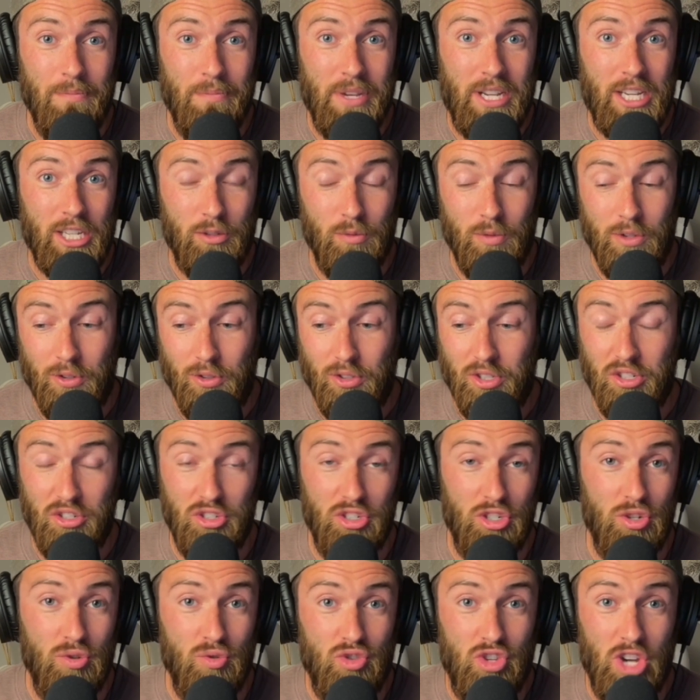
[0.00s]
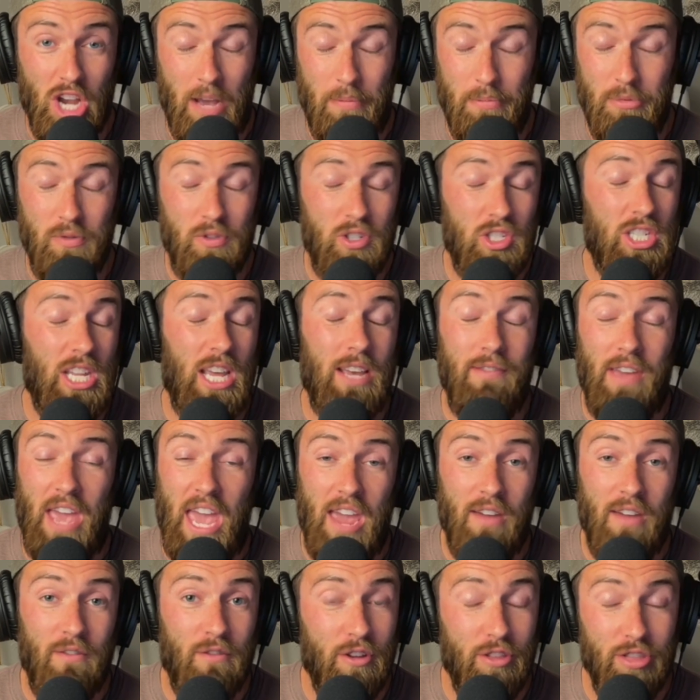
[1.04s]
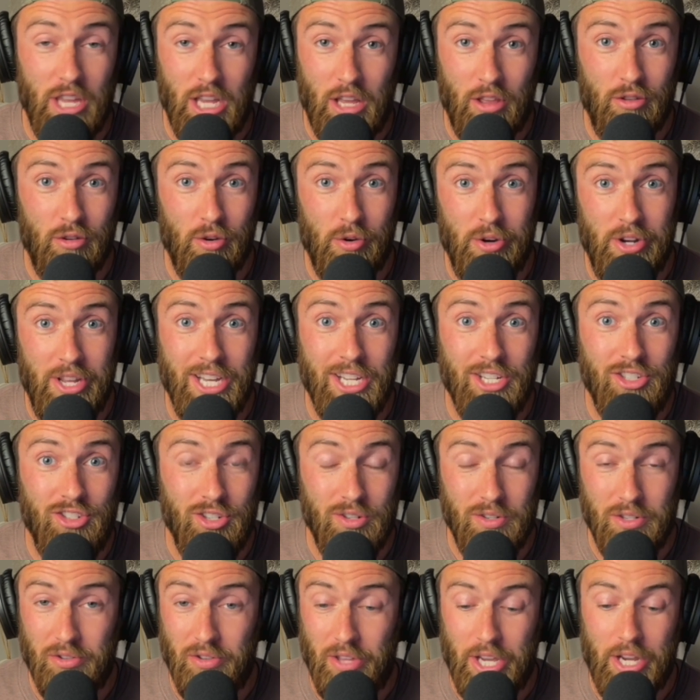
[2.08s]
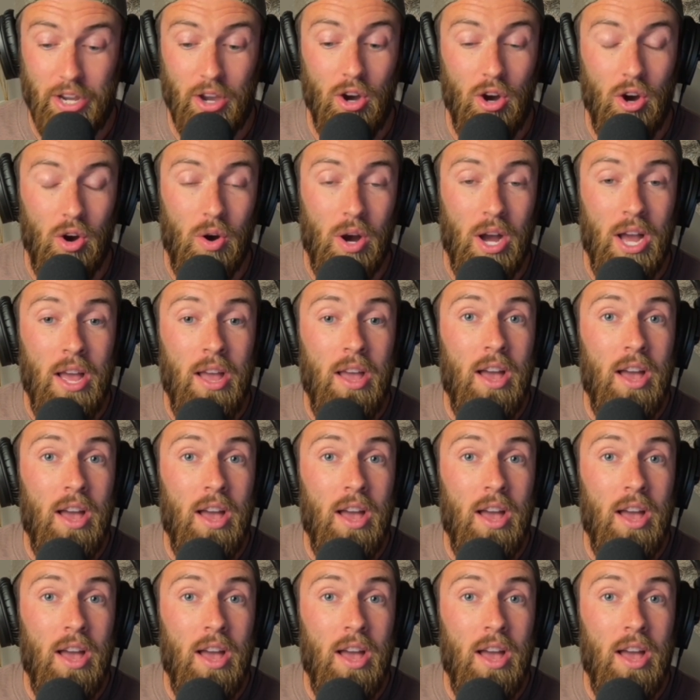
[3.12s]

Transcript: because when you start a new job, you just have everything thrown at you and you're like, oh,